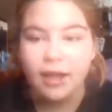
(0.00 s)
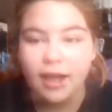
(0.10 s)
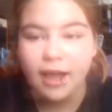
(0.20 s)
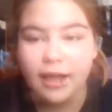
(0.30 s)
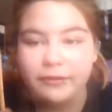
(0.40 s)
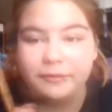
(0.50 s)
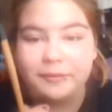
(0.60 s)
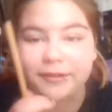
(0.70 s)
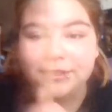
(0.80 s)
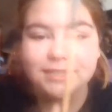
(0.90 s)
I will
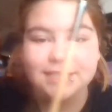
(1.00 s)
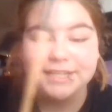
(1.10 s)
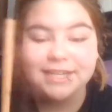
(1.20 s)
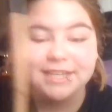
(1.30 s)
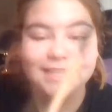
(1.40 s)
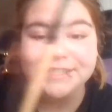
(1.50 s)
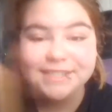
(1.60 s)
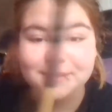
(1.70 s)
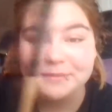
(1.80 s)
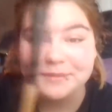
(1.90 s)
be using this
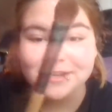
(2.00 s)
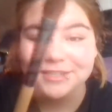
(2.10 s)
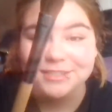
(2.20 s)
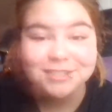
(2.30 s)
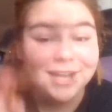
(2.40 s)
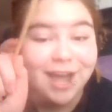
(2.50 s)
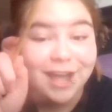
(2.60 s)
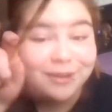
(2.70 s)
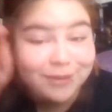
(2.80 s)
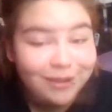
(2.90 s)
type of brush.
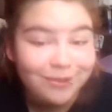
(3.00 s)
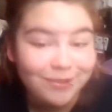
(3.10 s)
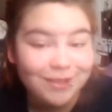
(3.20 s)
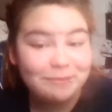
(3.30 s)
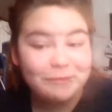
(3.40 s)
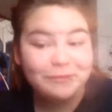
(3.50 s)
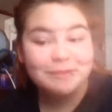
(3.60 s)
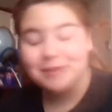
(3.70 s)
I do not know the name of it